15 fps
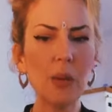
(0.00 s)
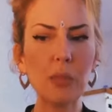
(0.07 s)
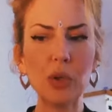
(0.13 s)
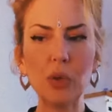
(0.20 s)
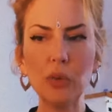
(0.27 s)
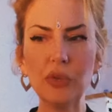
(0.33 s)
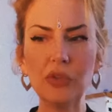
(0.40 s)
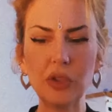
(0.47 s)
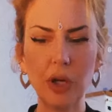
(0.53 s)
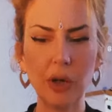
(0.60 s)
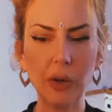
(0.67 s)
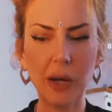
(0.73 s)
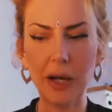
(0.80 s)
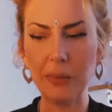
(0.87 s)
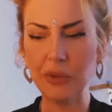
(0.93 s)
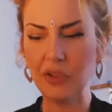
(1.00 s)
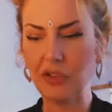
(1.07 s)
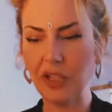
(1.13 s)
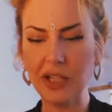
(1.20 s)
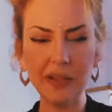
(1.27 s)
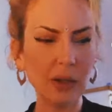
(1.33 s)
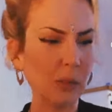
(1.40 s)
But also, I was
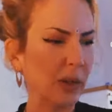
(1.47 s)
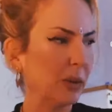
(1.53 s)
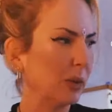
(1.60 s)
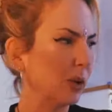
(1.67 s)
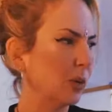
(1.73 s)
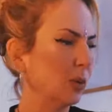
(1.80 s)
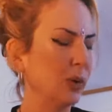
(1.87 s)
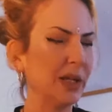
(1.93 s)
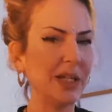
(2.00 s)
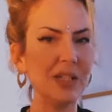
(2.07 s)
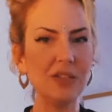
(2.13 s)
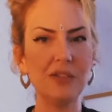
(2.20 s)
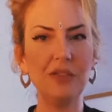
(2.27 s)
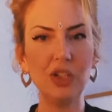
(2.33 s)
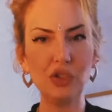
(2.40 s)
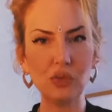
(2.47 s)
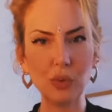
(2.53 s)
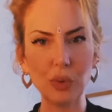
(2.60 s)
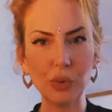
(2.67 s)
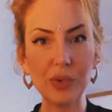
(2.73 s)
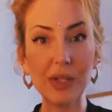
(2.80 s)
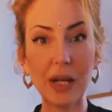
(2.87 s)
seeing that we were all
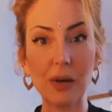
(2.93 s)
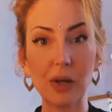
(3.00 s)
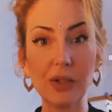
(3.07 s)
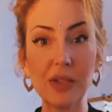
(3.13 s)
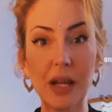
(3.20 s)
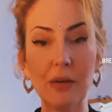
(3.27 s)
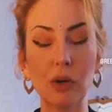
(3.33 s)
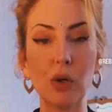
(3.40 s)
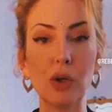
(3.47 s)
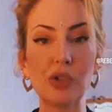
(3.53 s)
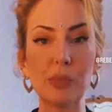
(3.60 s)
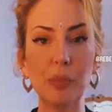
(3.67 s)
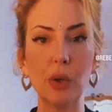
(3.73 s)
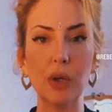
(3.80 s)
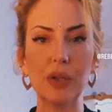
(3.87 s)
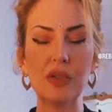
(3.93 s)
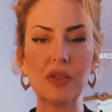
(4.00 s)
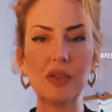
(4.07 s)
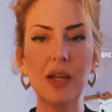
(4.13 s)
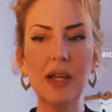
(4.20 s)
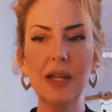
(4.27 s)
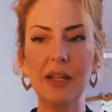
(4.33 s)
individual ter- terracotta
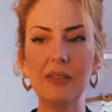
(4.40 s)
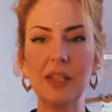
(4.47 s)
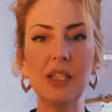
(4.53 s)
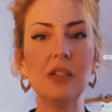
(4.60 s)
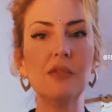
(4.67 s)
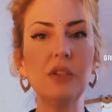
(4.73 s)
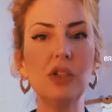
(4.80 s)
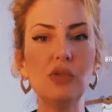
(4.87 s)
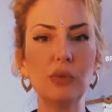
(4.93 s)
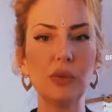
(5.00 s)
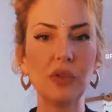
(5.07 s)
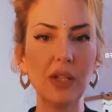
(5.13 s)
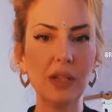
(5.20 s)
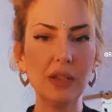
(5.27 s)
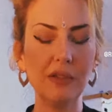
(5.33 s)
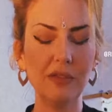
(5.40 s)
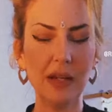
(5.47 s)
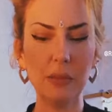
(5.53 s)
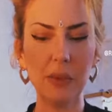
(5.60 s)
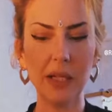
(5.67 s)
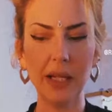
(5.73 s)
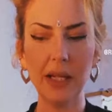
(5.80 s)
pots as individuals in the
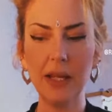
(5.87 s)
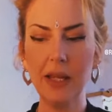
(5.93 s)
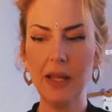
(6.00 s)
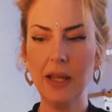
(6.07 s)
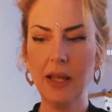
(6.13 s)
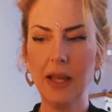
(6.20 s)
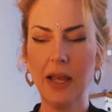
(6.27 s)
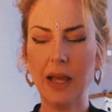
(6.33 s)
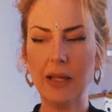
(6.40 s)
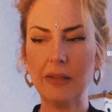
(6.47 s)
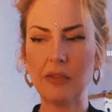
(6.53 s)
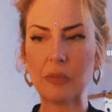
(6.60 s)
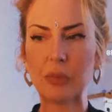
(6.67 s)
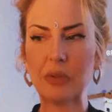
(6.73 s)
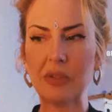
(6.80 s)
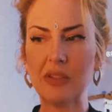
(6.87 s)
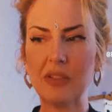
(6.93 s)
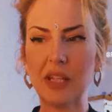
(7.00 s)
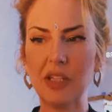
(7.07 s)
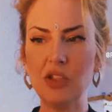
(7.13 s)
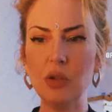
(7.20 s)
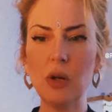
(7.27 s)
family. And Spirit
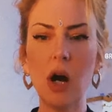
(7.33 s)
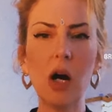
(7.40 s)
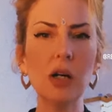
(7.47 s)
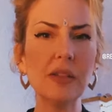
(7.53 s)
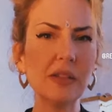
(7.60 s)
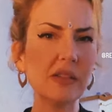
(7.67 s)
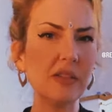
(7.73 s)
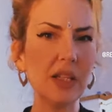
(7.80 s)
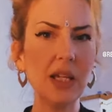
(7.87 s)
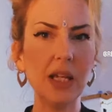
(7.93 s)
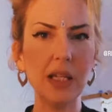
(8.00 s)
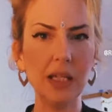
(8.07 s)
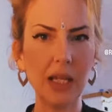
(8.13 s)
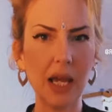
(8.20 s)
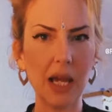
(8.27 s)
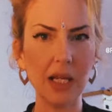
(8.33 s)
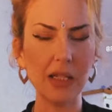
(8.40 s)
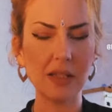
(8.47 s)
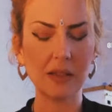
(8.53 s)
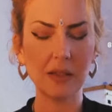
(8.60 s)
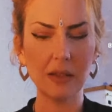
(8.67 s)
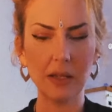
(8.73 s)
said, You can't see it
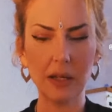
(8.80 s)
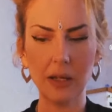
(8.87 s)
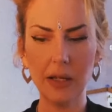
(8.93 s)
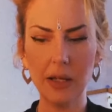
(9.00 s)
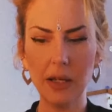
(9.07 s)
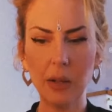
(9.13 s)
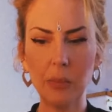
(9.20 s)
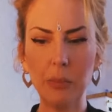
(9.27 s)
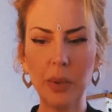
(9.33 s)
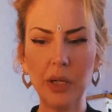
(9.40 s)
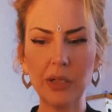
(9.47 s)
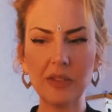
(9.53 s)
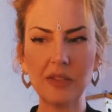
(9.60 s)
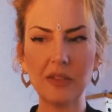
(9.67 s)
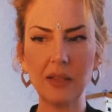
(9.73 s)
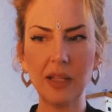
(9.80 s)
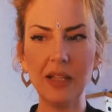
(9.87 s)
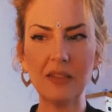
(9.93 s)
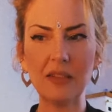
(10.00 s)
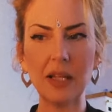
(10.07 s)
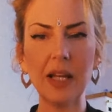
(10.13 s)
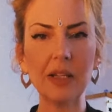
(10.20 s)
yet, but
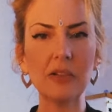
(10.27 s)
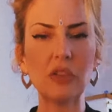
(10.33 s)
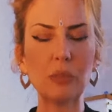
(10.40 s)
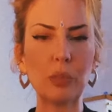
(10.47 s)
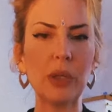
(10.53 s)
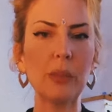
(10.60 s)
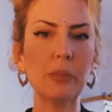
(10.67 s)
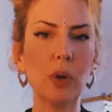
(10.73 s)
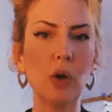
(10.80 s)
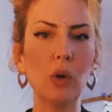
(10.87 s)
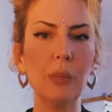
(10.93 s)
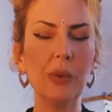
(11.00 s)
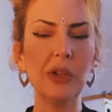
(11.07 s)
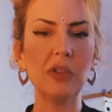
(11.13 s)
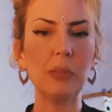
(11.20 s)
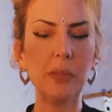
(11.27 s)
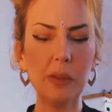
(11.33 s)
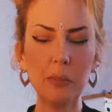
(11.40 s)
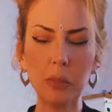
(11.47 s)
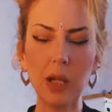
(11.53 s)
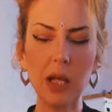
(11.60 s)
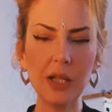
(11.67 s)
it's like a spring bulb that's
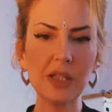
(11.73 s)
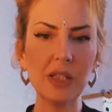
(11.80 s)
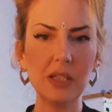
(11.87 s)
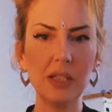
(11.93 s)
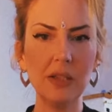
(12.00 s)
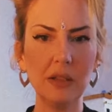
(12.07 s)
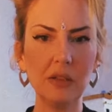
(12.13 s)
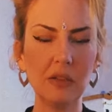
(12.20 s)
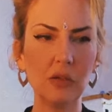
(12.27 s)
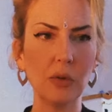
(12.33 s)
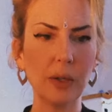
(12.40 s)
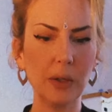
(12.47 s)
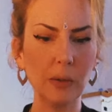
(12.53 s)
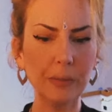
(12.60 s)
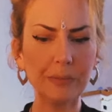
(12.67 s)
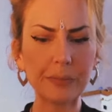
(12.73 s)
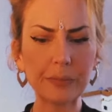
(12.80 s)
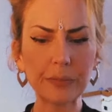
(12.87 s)
been planted in this soil.